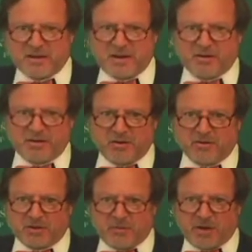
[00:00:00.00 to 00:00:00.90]
I don't
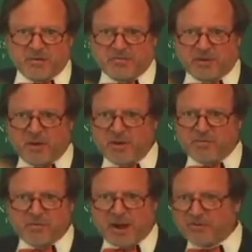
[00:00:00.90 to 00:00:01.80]
know, has anybody come
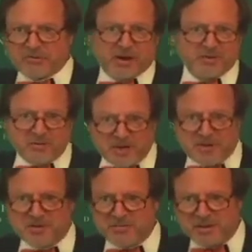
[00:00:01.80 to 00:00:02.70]
in from outside the
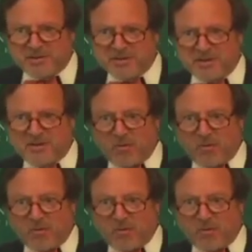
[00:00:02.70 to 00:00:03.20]
region? But, uh,